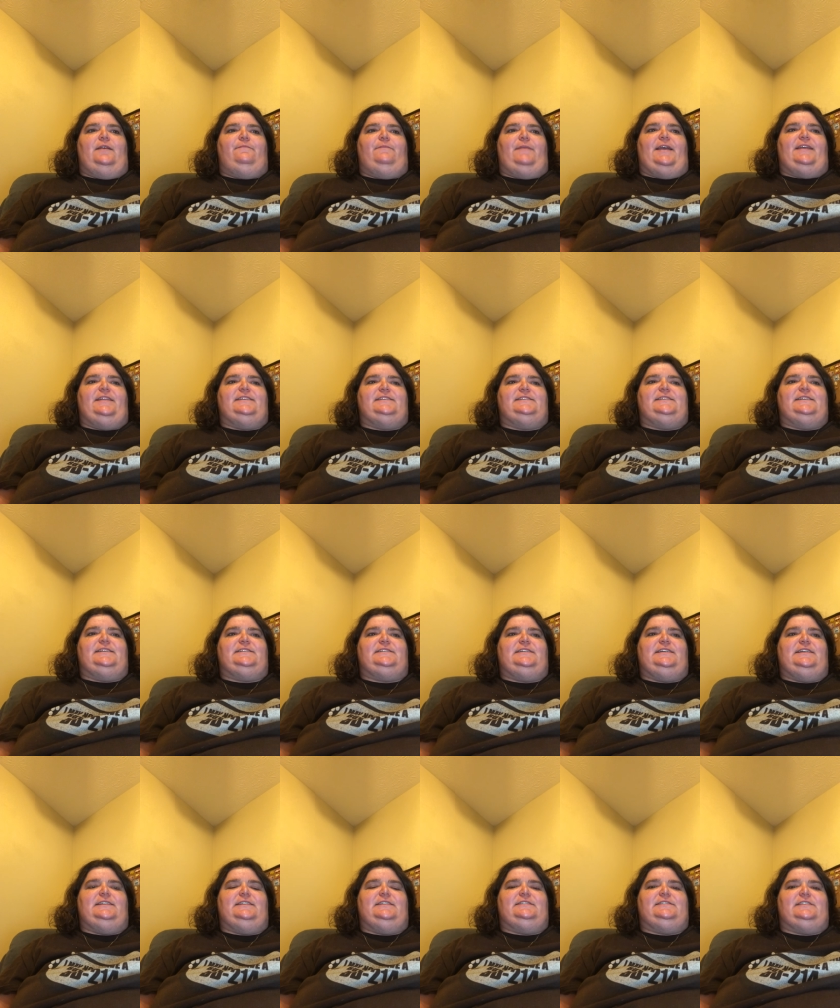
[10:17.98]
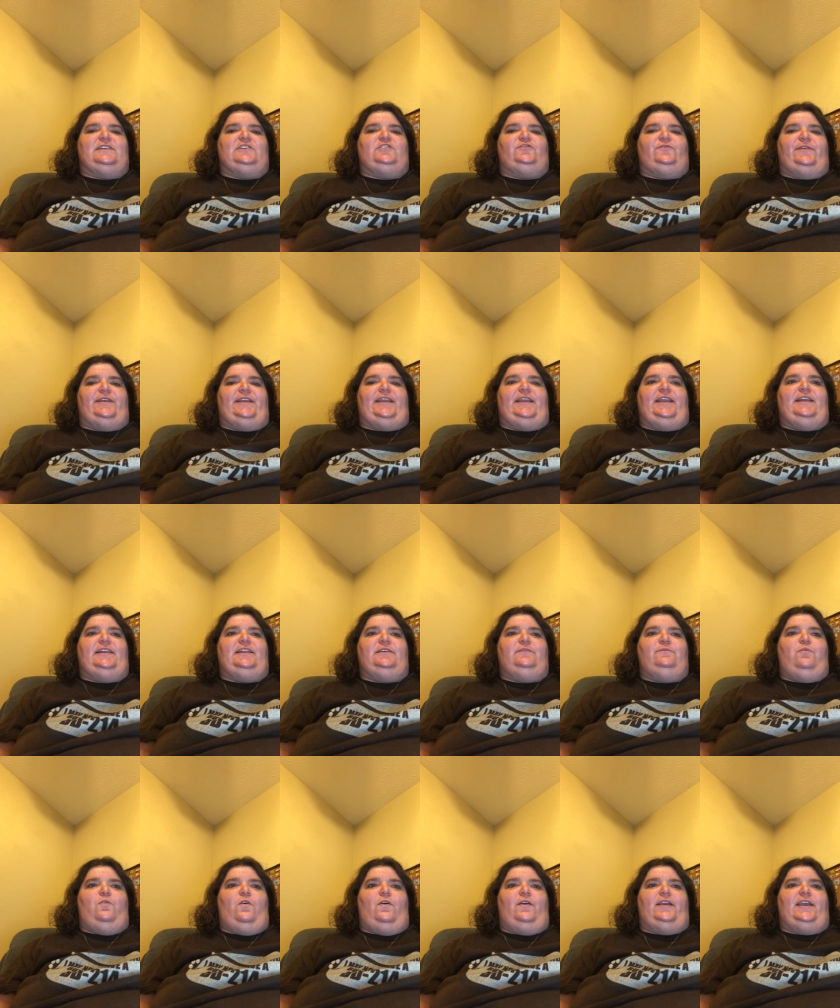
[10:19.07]
By the 16th century, eating
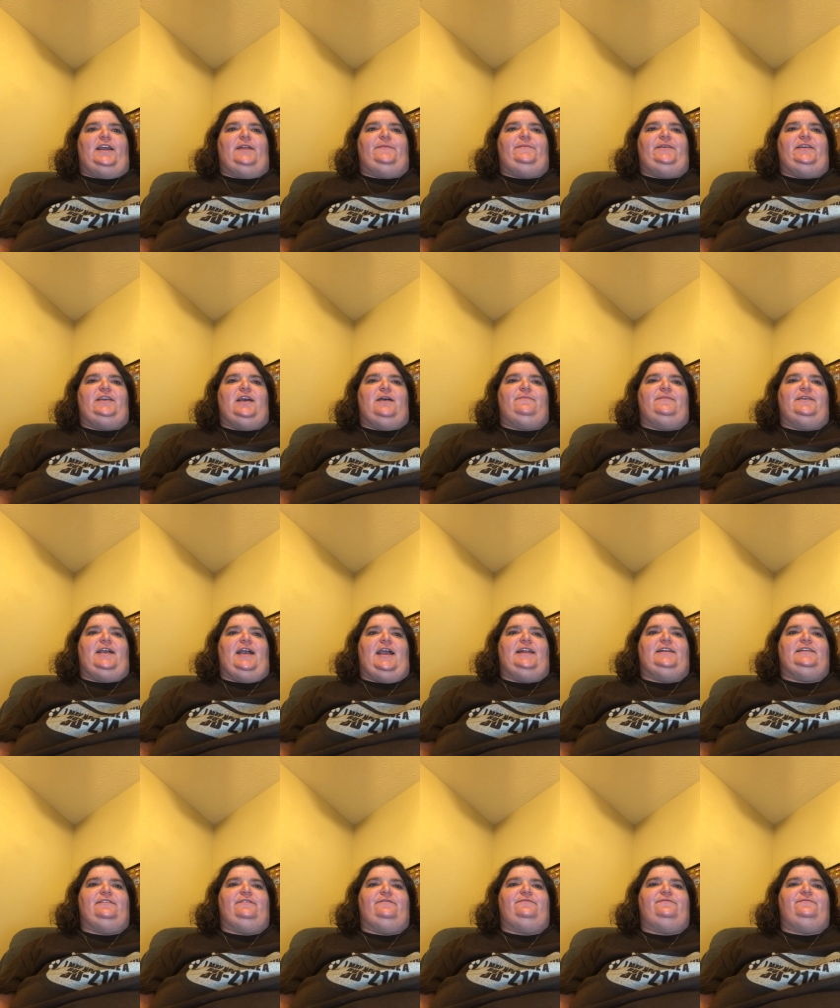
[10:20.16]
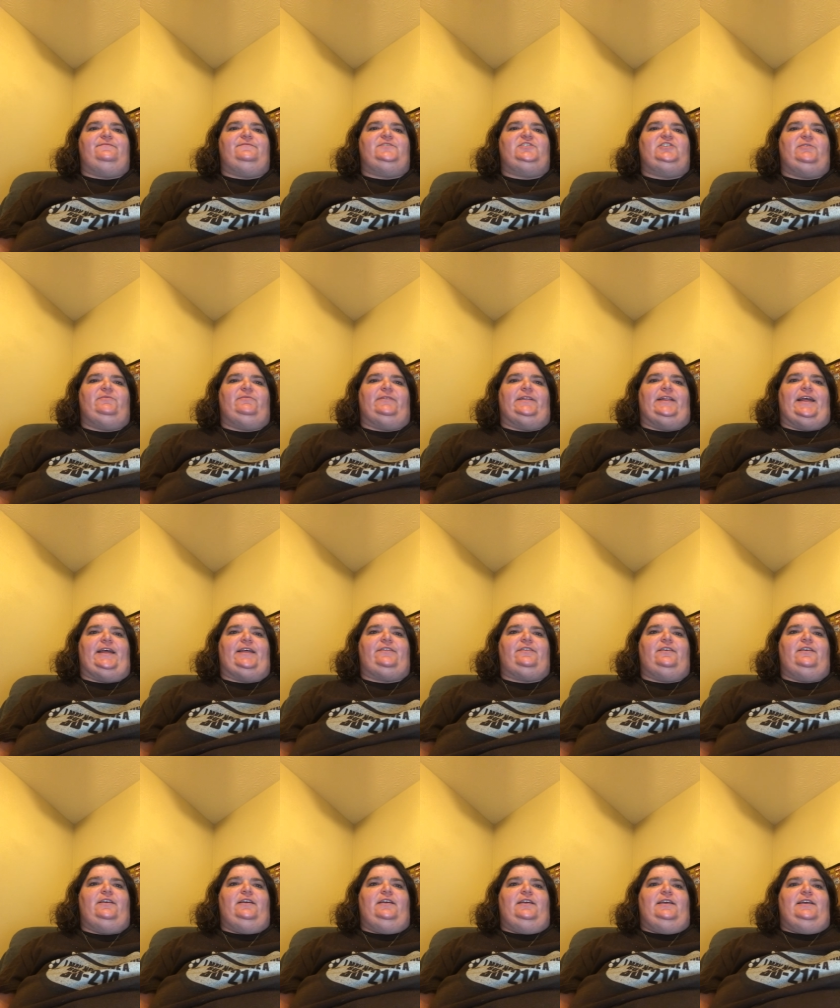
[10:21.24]
pork had become a kind of shibboleth
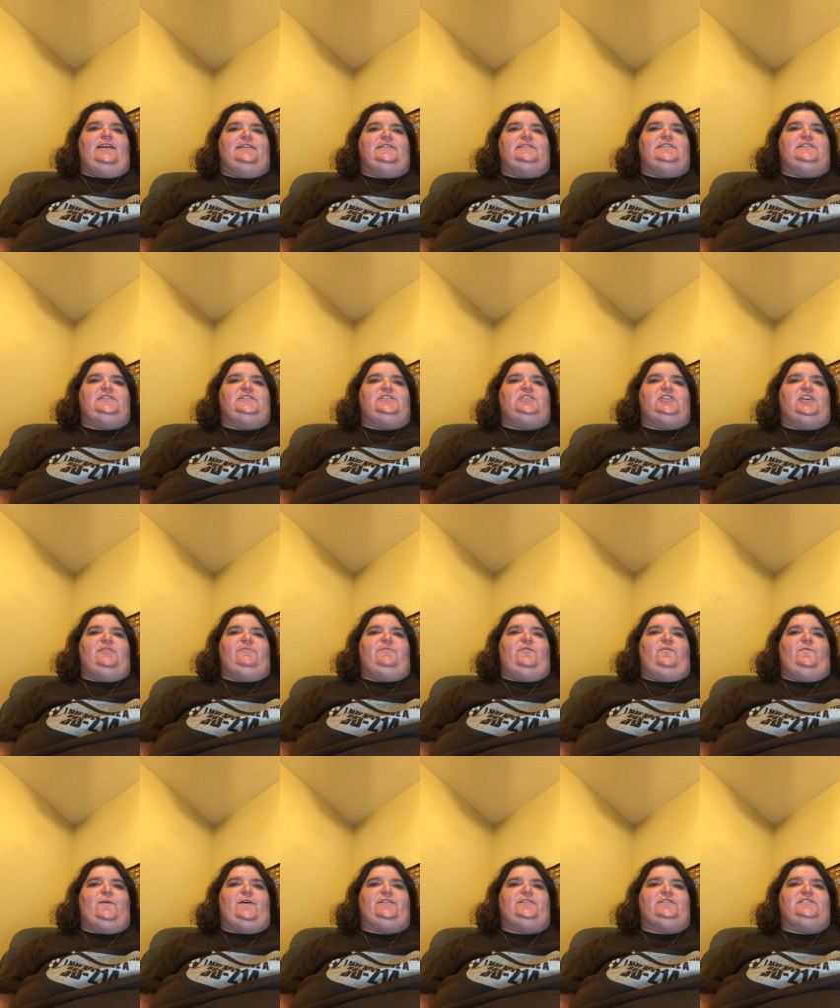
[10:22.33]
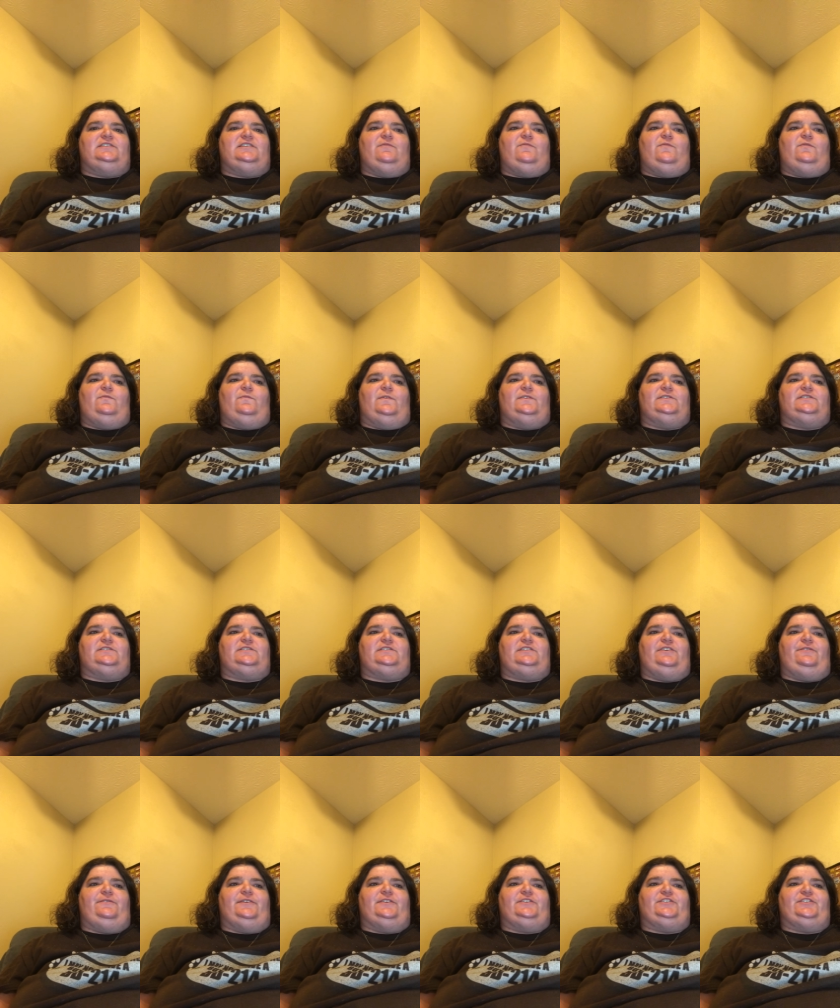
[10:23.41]
to determine whether someone was a
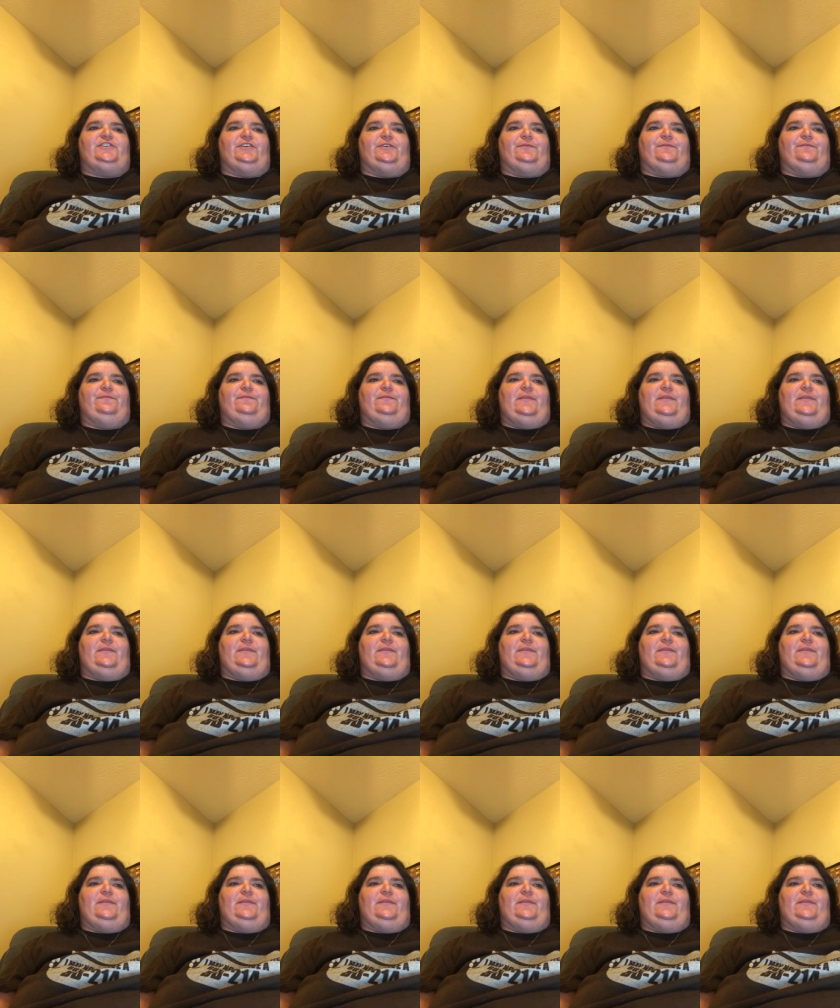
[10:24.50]
secret Jew.